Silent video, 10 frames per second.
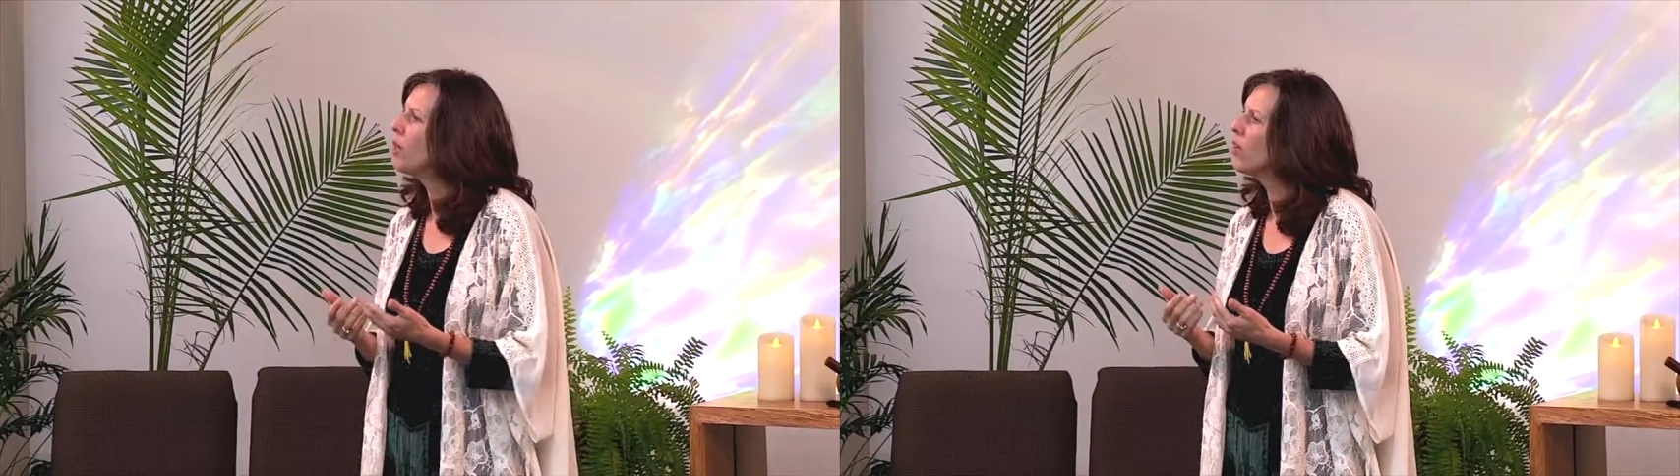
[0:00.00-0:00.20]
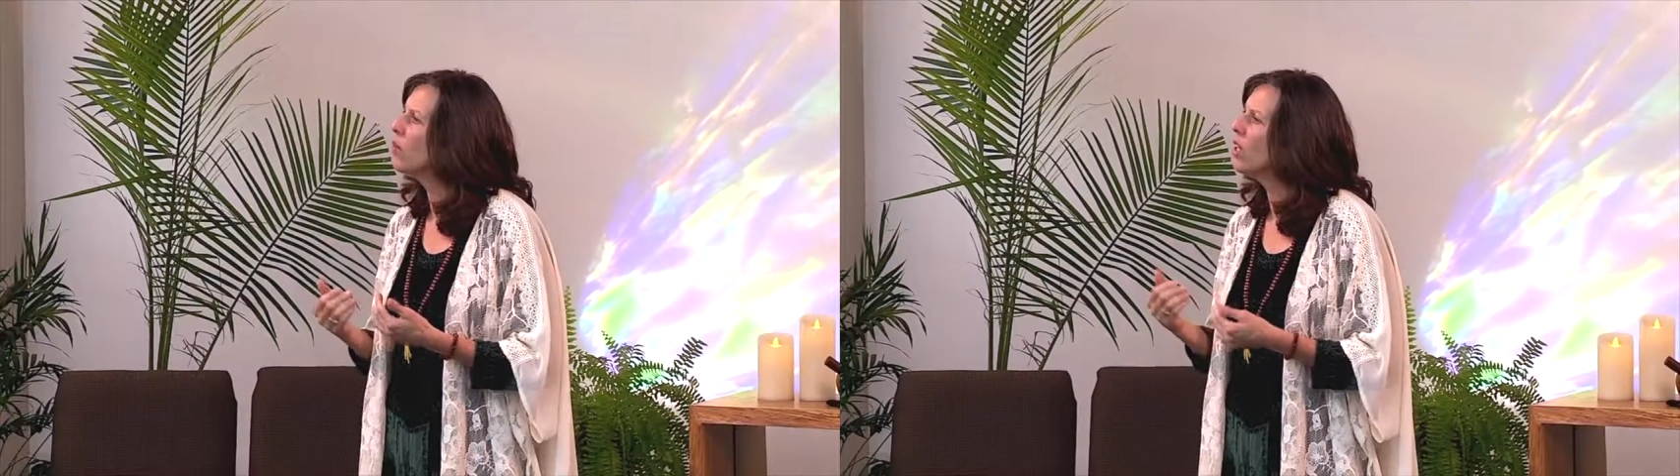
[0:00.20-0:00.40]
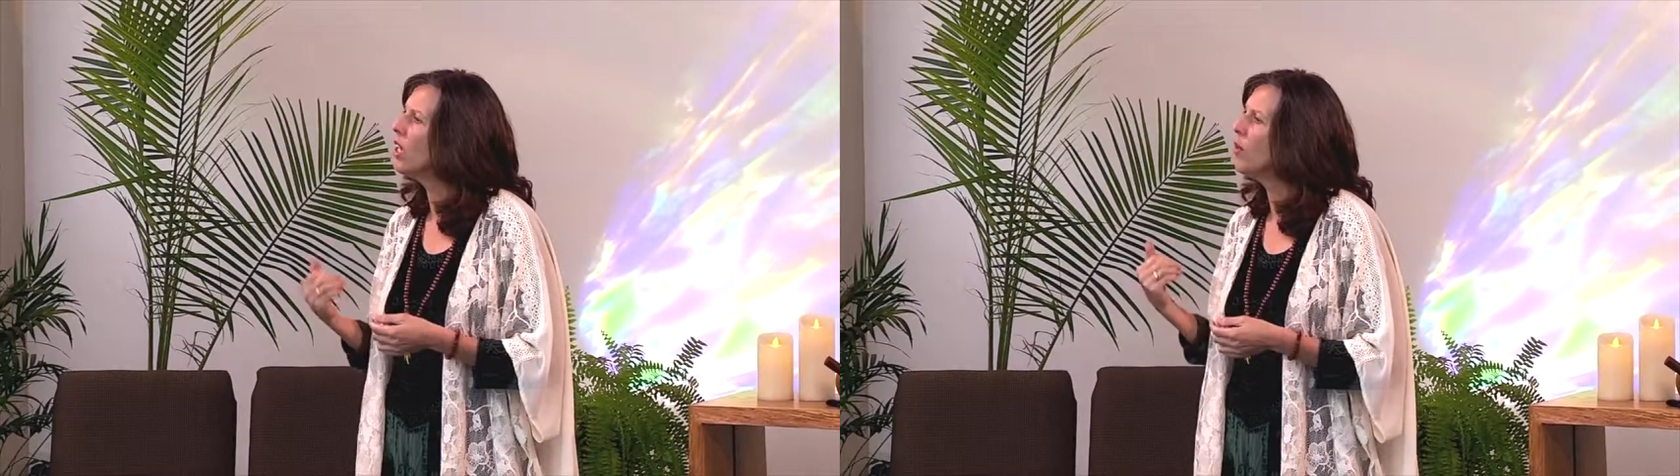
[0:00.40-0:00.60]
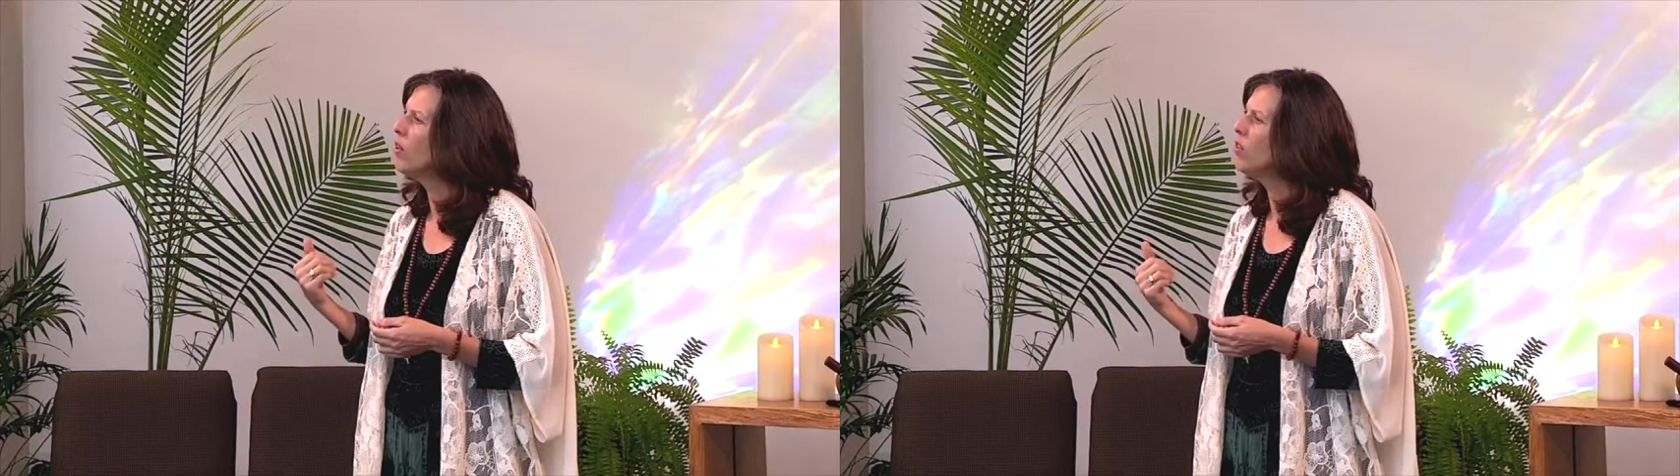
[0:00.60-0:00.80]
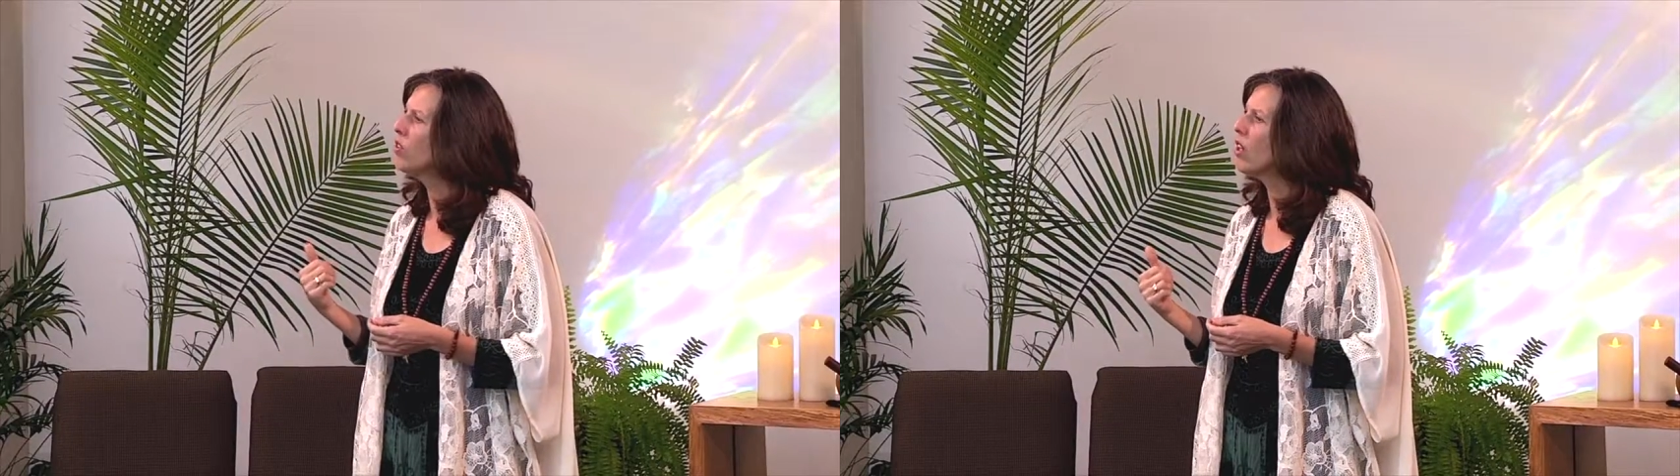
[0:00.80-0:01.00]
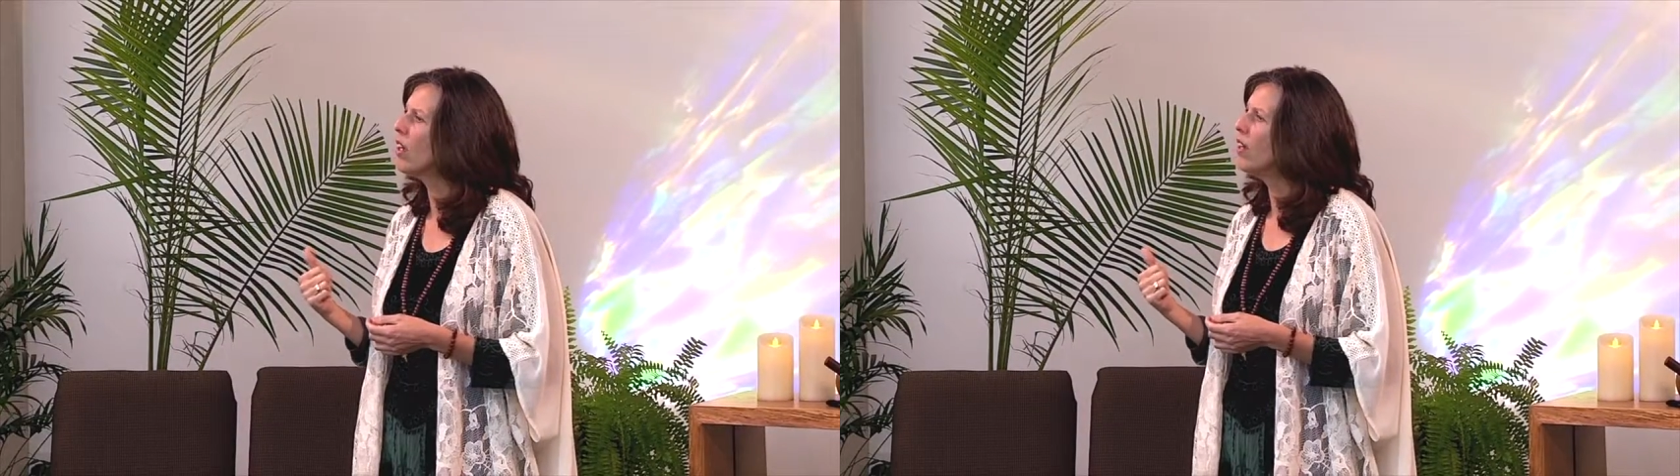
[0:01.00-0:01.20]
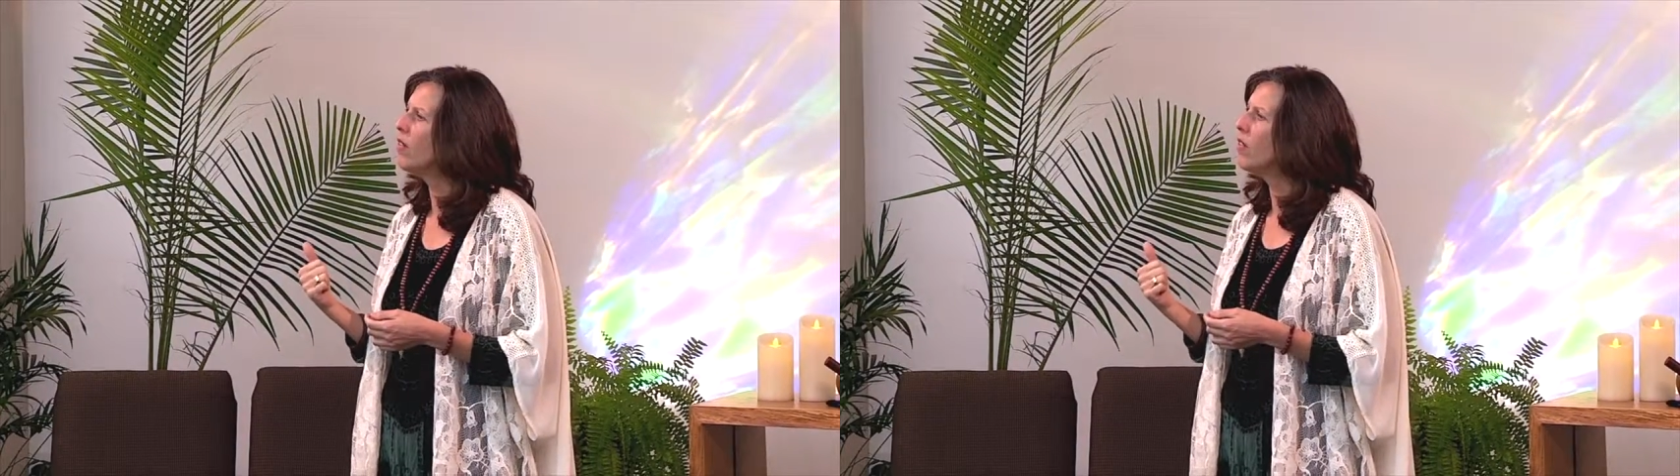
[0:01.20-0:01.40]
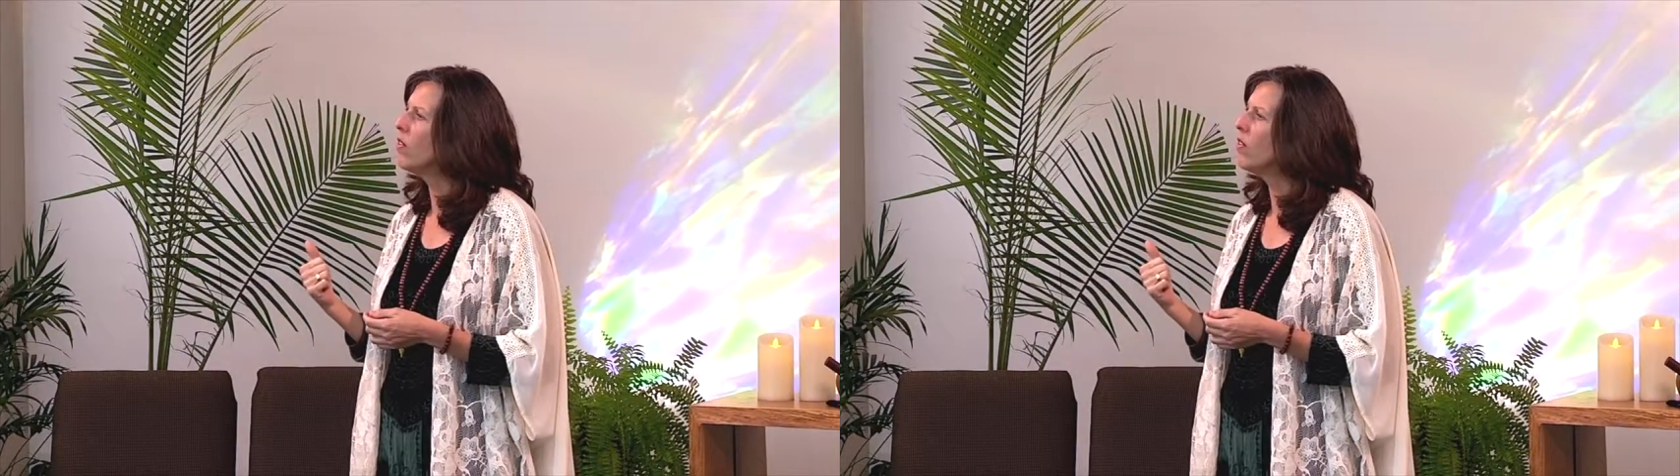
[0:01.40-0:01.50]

But when he was uh,